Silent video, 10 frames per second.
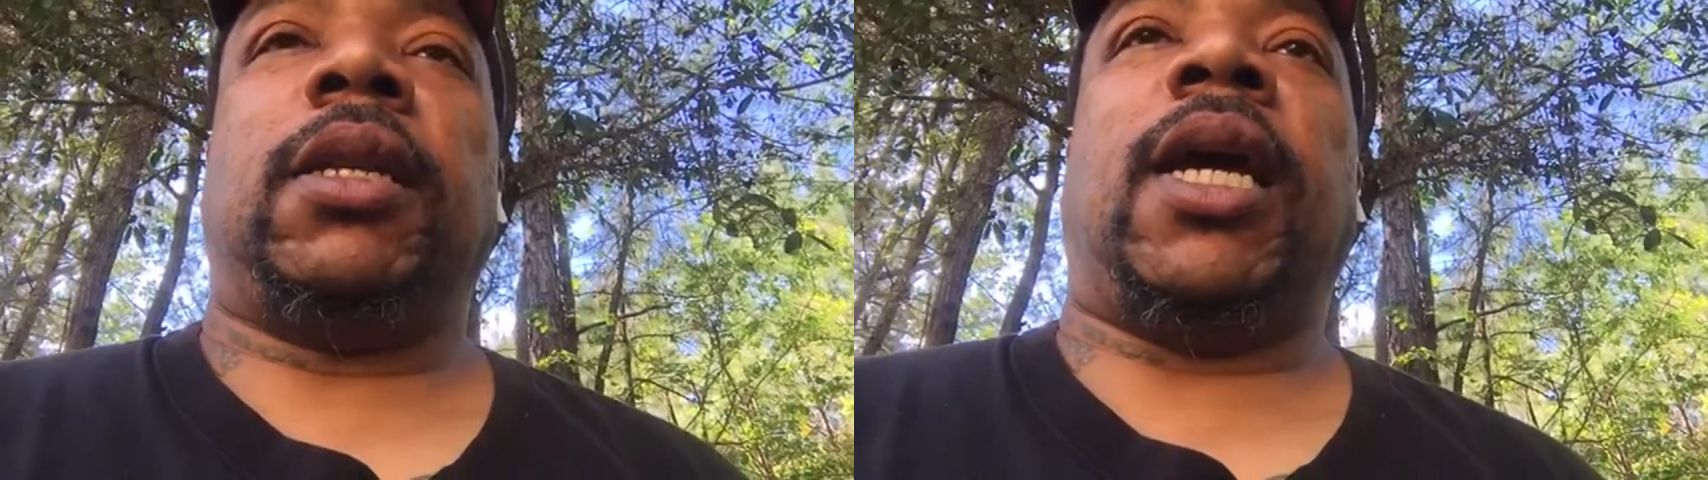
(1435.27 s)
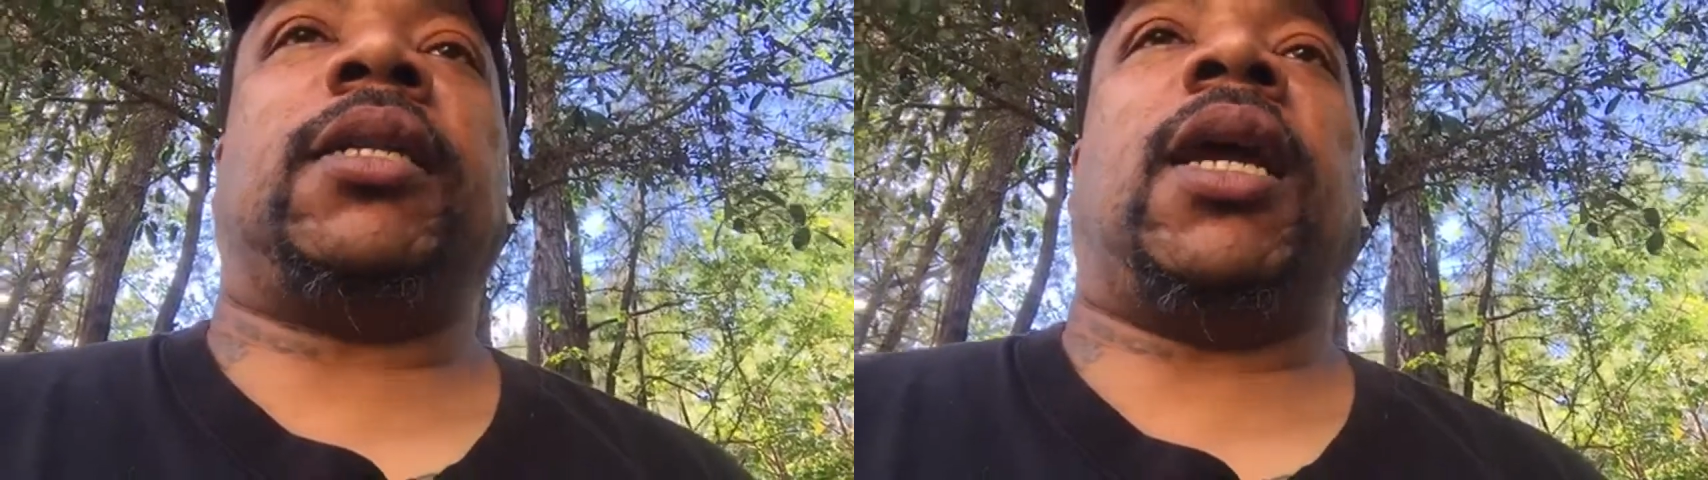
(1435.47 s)

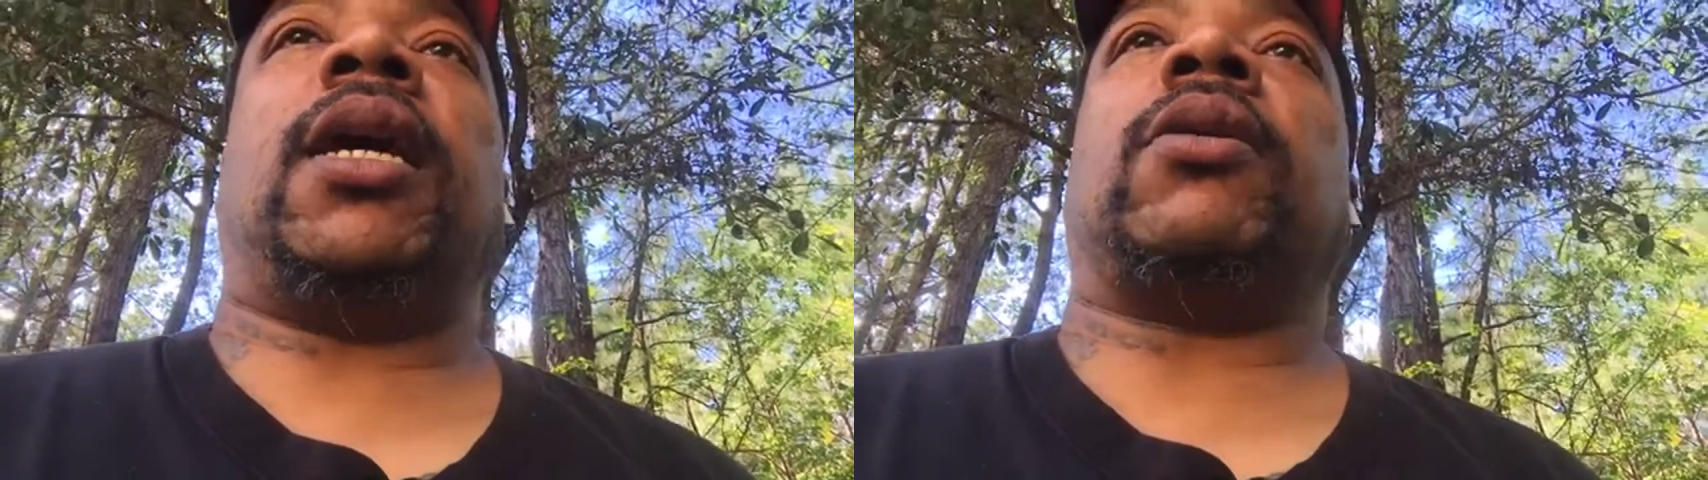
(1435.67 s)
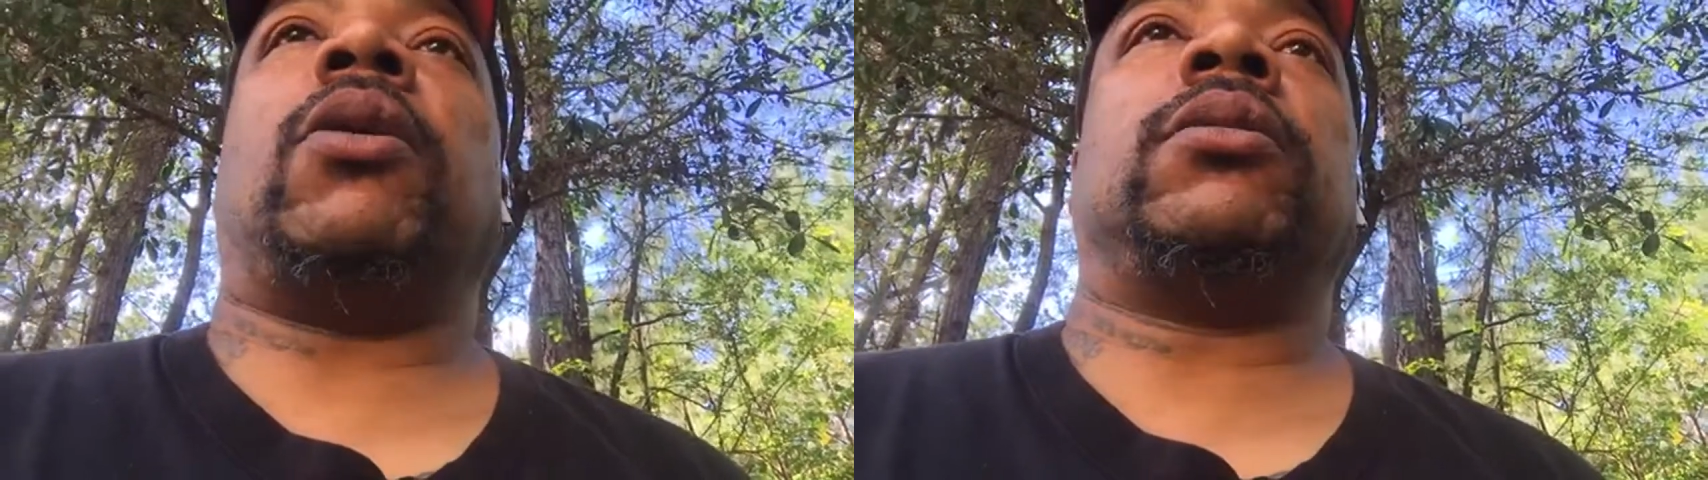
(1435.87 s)
That
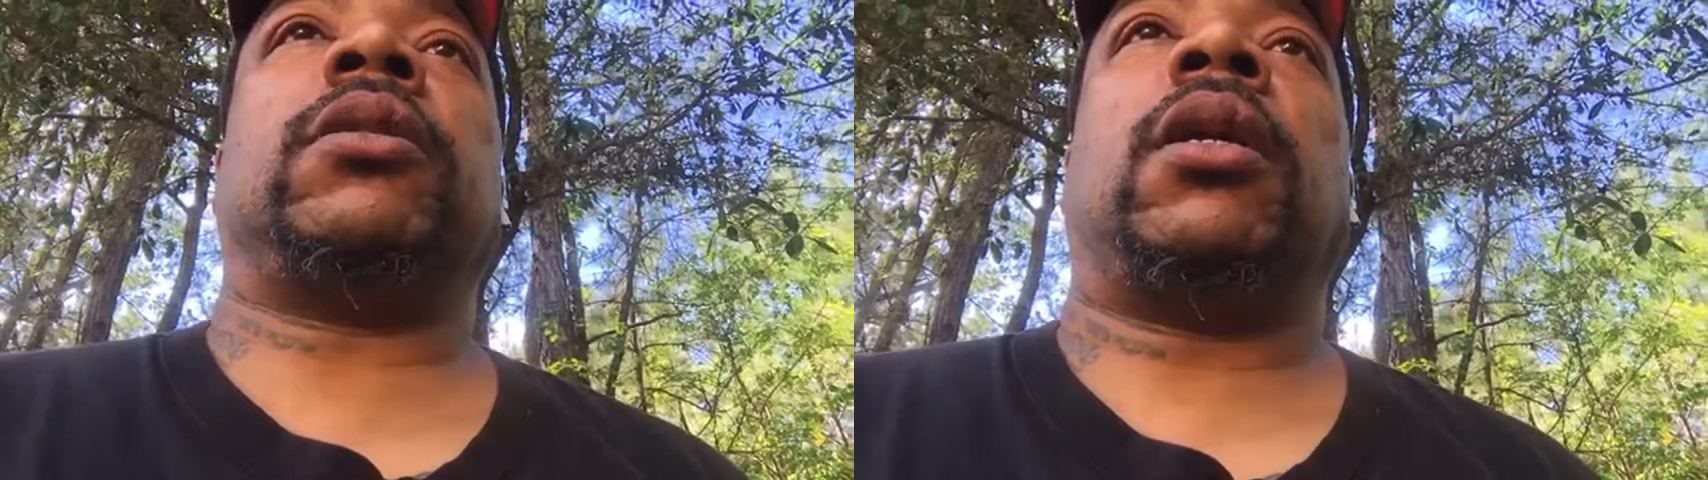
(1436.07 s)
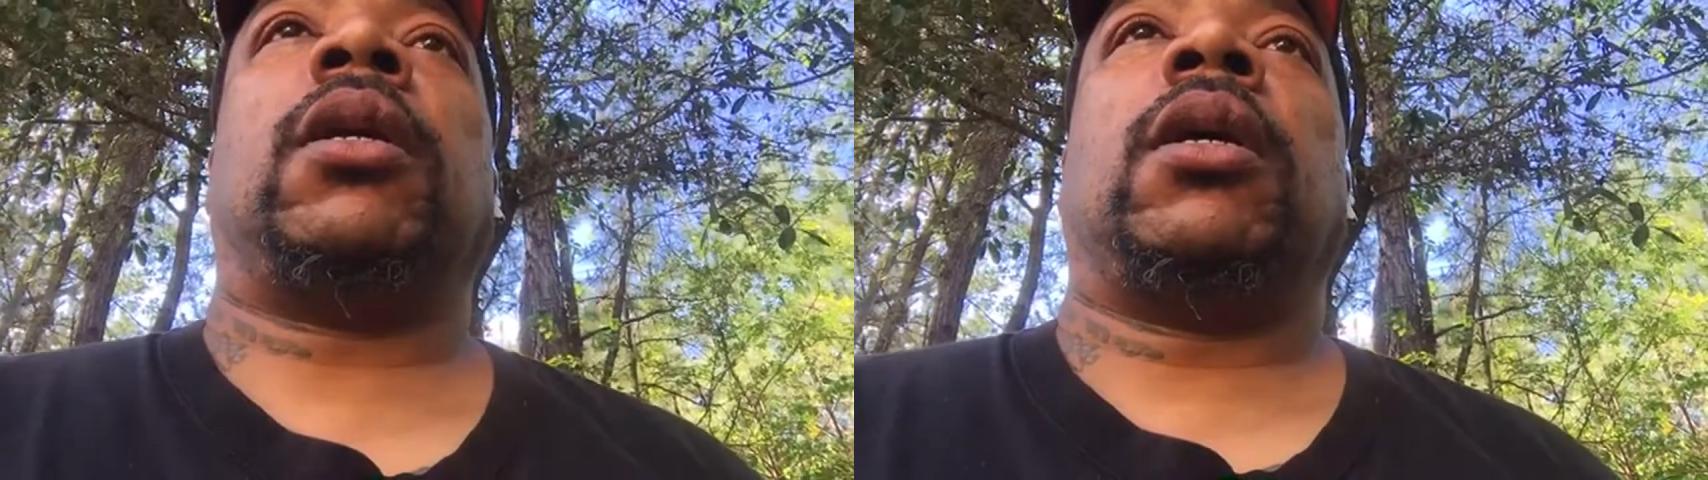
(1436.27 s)

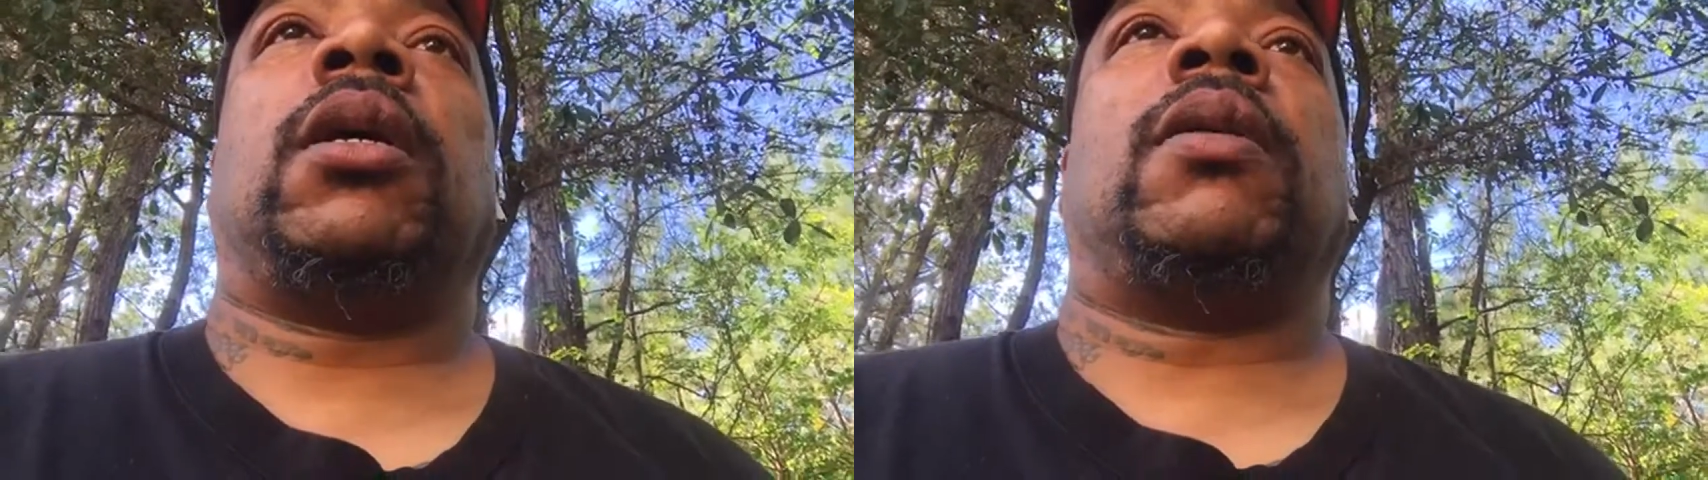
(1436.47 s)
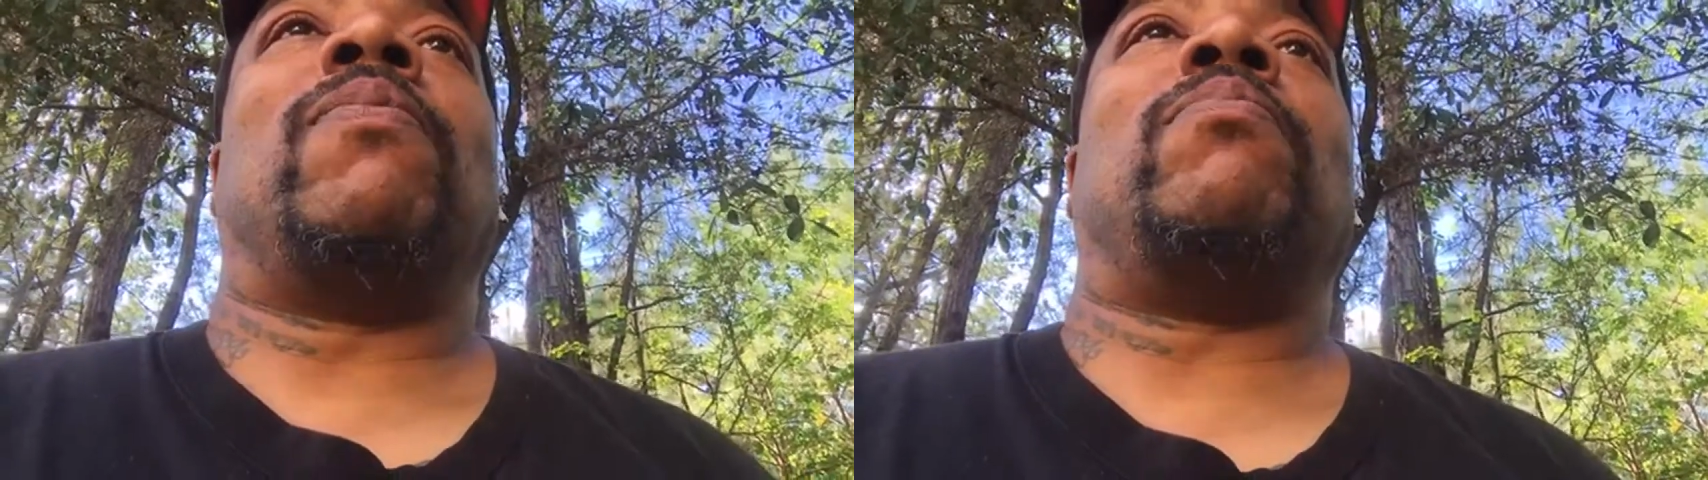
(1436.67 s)
daggone
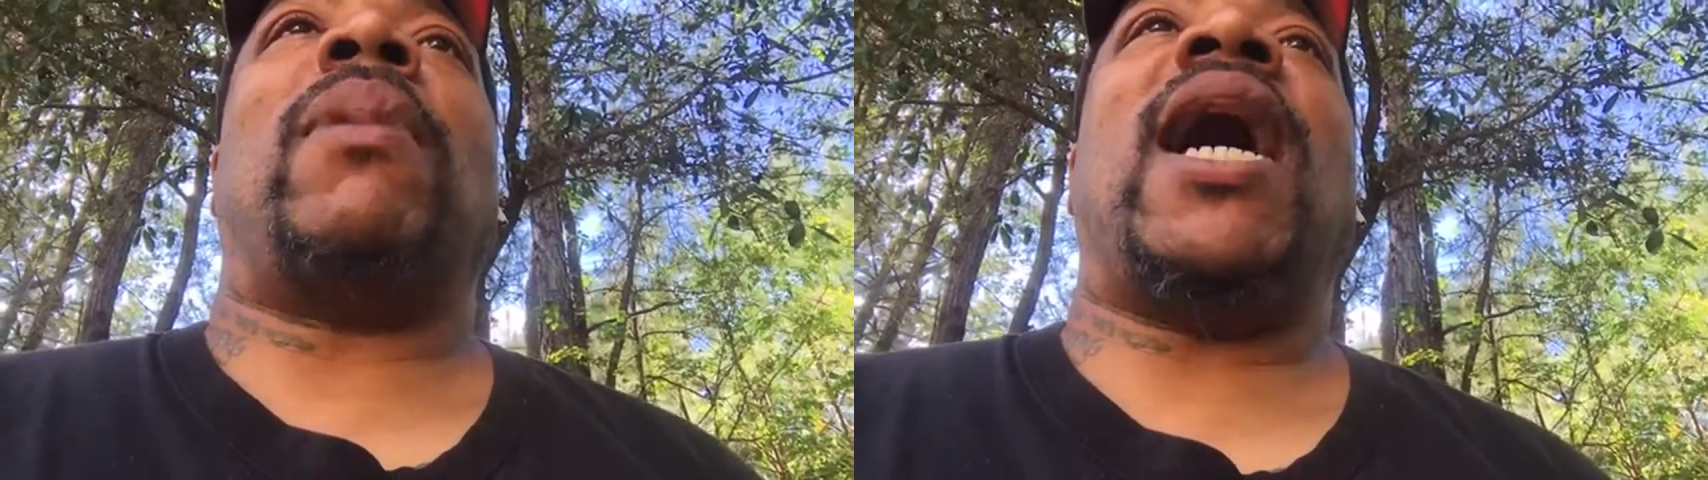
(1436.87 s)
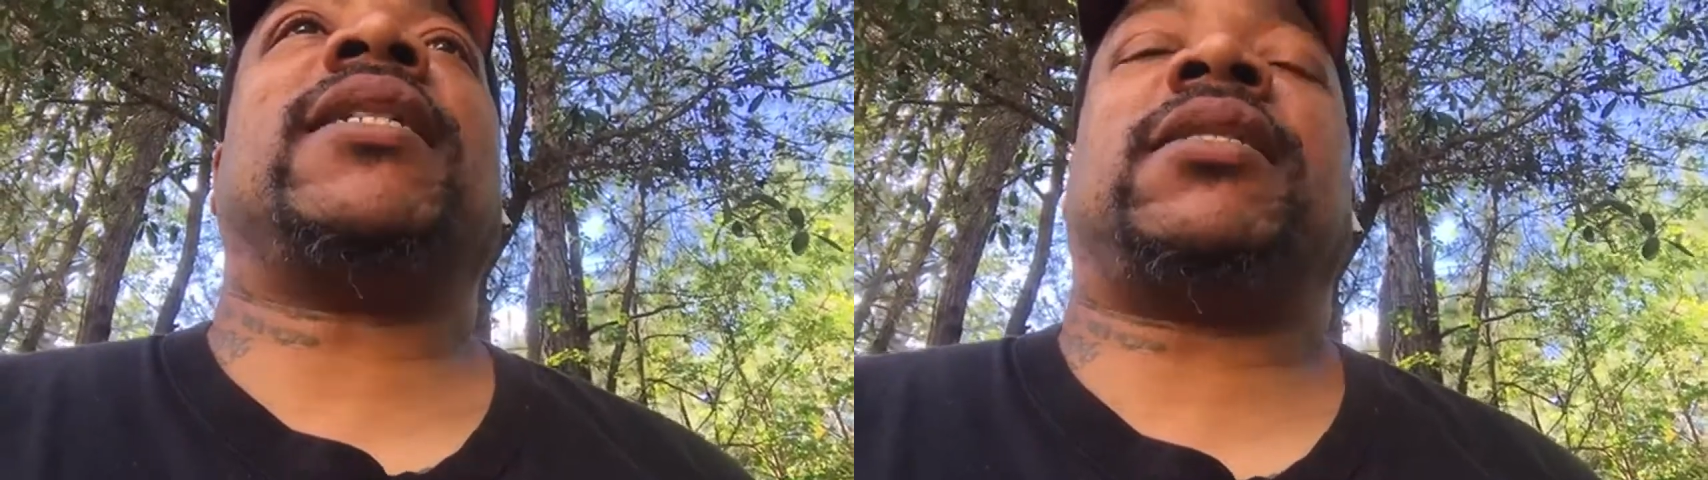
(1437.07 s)

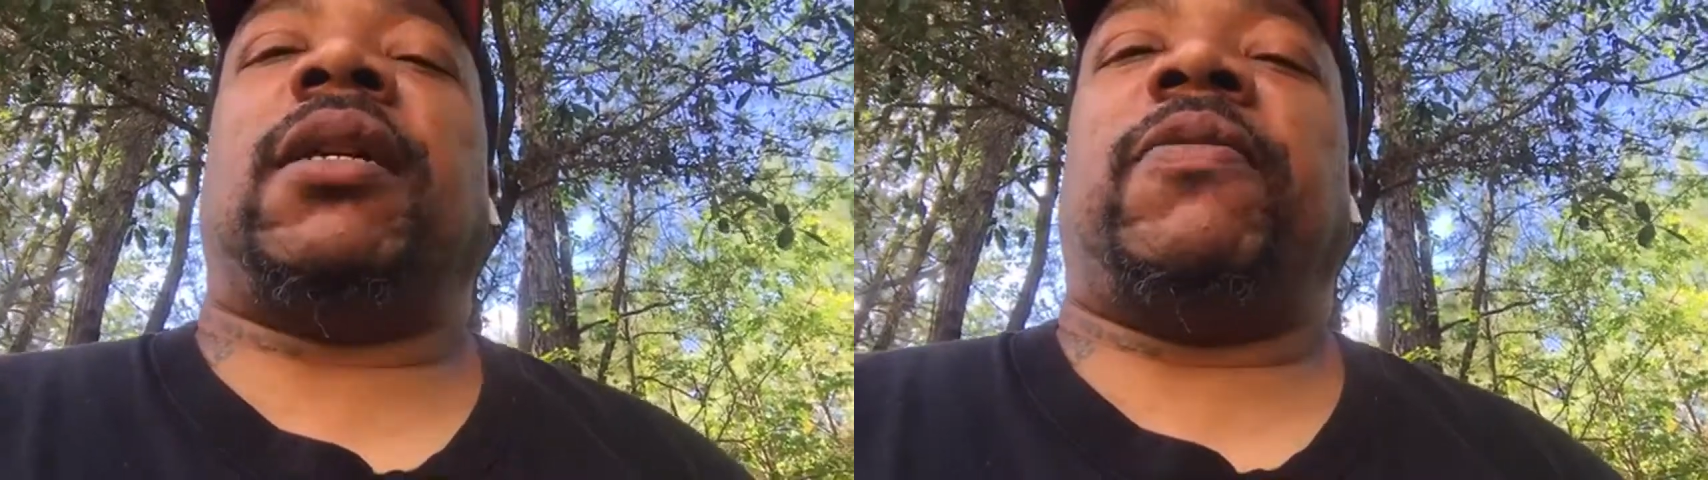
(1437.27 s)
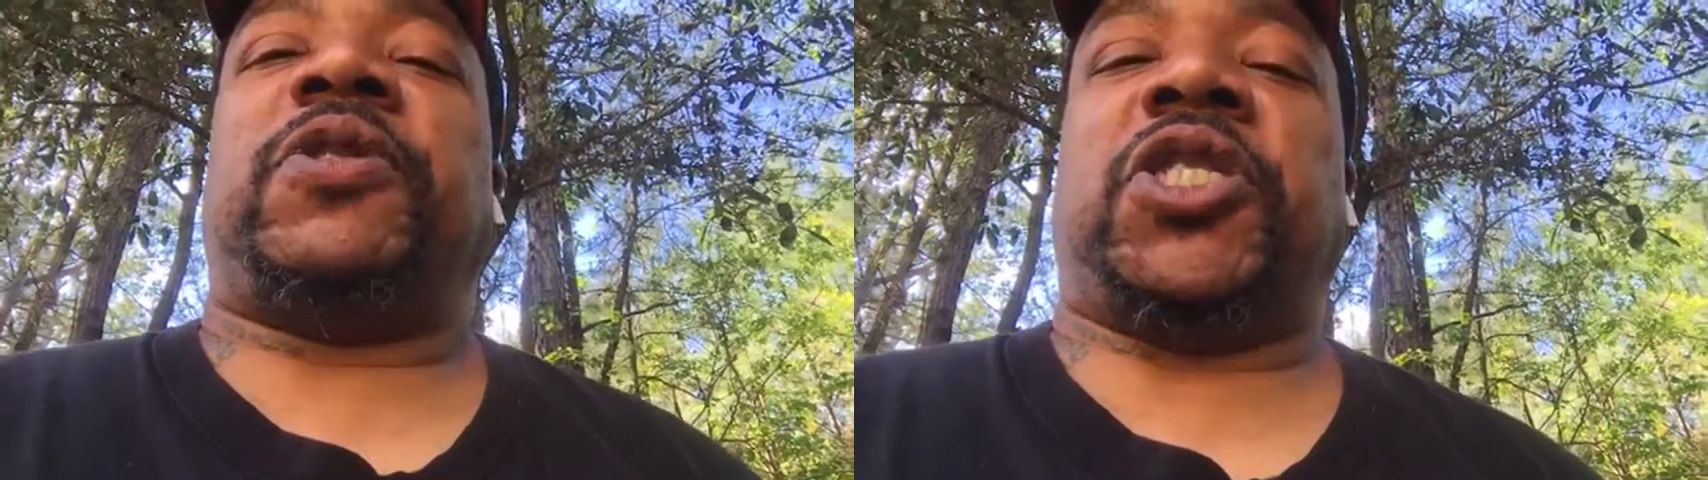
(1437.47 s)
Mastiff